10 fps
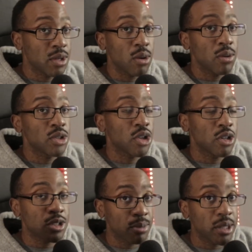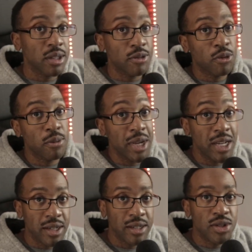You can always charge them monthly for
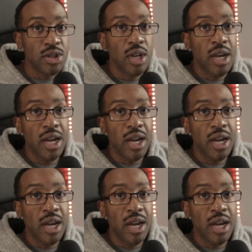maintenance.